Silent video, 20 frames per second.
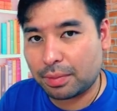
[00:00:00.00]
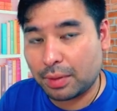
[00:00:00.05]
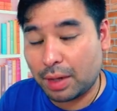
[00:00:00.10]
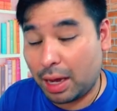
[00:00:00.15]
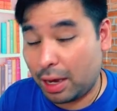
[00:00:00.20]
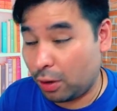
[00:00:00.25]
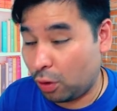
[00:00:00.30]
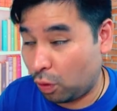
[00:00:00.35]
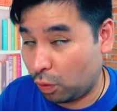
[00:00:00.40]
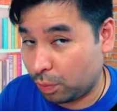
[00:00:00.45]

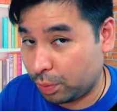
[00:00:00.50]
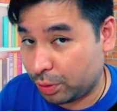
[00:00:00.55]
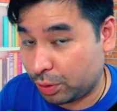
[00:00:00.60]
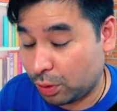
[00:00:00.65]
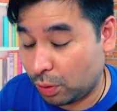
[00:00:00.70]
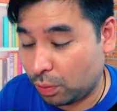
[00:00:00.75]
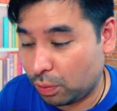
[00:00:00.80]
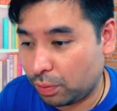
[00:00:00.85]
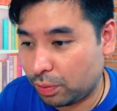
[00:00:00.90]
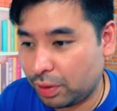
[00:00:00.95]
I hope
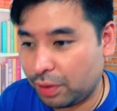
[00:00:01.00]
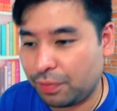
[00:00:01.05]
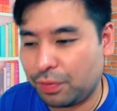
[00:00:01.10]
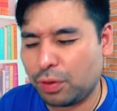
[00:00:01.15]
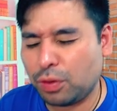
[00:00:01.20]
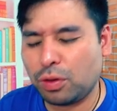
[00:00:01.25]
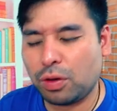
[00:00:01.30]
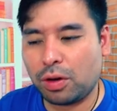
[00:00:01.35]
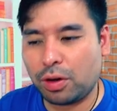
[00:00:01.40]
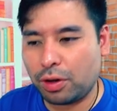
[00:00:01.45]
so. If
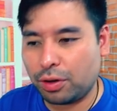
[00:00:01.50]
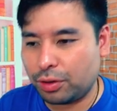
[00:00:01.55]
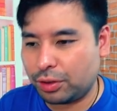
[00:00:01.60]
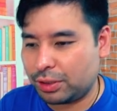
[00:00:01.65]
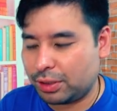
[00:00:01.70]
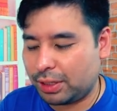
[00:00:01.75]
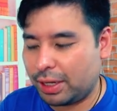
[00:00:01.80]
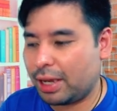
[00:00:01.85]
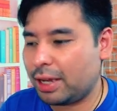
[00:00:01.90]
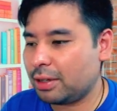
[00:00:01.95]
you don't
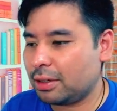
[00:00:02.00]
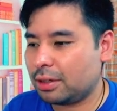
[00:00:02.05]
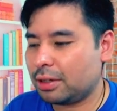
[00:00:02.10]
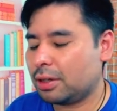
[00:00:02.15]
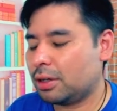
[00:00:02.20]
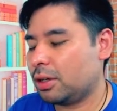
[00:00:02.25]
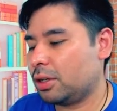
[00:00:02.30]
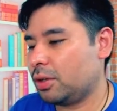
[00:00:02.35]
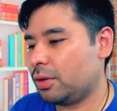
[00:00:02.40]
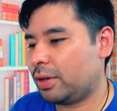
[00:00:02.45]
understand,
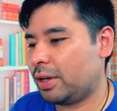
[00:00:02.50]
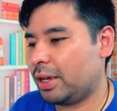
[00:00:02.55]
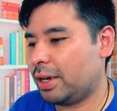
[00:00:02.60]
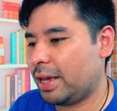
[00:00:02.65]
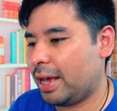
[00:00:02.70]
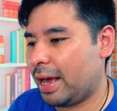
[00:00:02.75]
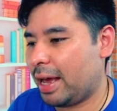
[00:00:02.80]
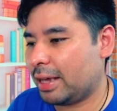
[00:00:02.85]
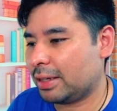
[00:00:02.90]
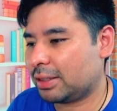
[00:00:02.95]
you can
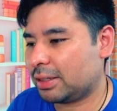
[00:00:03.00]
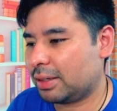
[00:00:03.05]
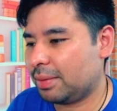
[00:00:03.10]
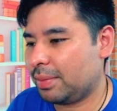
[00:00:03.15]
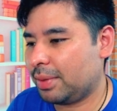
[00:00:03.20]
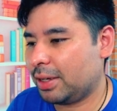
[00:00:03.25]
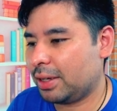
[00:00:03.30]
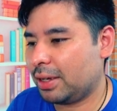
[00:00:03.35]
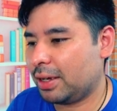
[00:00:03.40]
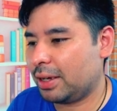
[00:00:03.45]
ask
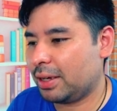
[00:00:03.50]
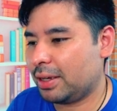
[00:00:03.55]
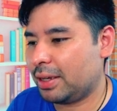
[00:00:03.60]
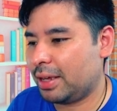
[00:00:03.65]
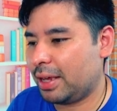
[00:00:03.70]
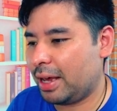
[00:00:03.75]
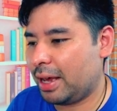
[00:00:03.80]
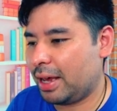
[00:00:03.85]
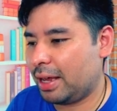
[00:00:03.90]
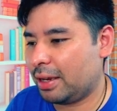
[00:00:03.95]
me
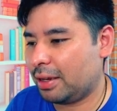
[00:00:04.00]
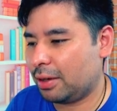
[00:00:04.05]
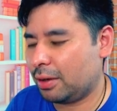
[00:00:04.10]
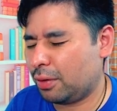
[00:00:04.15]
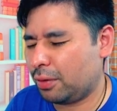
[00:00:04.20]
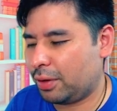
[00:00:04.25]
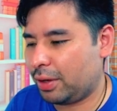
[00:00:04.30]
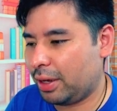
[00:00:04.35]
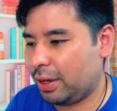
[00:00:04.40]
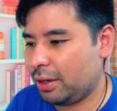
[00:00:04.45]
again,
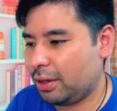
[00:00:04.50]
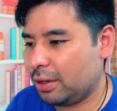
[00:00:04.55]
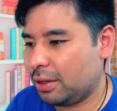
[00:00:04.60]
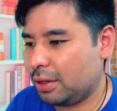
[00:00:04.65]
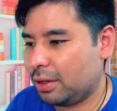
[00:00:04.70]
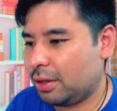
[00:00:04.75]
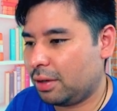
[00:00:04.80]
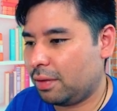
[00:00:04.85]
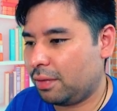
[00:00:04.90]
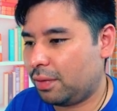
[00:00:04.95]
okay?
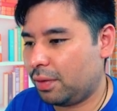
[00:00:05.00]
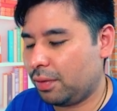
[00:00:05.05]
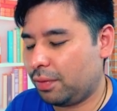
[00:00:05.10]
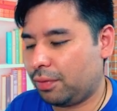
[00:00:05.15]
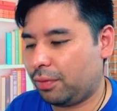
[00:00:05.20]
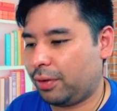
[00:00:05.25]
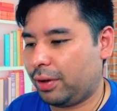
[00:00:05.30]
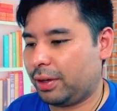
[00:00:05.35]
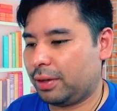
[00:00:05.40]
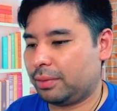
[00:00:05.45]
Feel
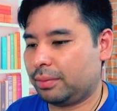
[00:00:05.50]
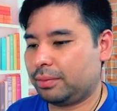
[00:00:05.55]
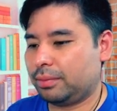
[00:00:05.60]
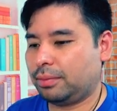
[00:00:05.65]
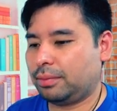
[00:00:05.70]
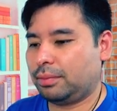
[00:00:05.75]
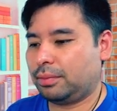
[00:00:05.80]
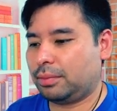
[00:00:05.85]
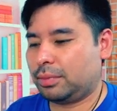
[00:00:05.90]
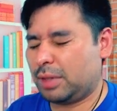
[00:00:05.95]
free.
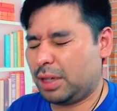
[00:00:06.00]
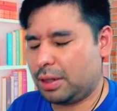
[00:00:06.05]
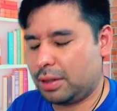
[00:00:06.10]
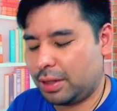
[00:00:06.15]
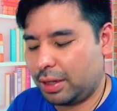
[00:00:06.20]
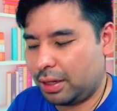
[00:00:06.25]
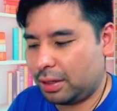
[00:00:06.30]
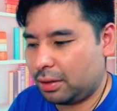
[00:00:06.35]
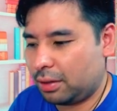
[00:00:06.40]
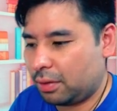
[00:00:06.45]
And
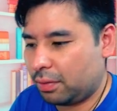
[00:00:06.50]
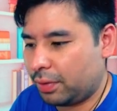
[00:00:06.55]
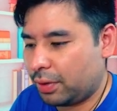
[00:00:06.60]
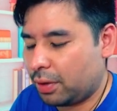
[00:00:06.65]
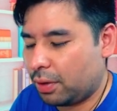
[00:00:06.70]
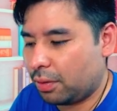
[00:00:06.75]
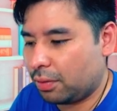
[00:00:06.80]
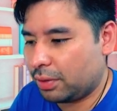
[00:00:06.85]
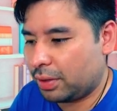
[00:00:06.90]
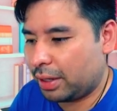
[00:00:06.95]
then we
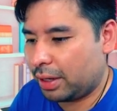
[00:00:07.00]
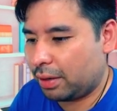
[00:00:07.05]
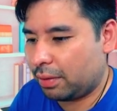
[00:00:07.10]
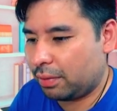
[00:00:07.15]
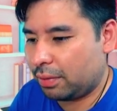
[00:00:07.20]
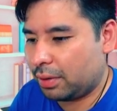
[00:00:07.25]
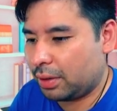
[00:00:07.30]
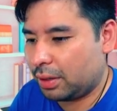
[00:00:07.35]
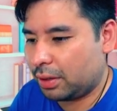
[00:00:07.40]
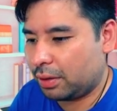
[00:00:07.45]
go
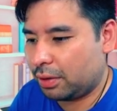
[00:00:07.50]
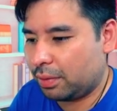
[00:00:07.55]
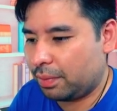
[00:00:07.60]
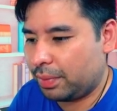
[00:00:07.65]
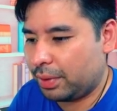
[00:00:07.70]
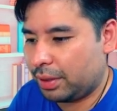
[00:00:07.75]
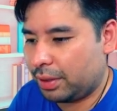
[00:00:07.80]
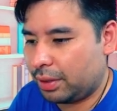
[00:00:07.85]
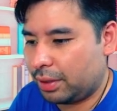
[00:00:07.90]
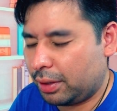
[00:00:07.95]
down a little
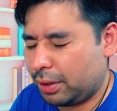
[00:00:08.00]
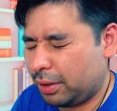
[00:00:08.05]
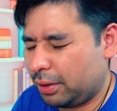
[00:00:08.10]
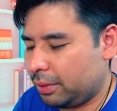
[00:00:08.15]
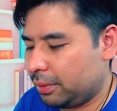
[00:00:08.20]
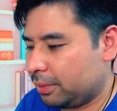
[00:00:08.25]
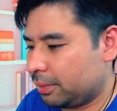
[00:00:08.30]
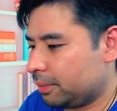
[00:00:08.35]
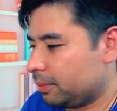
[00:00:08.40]
bit here.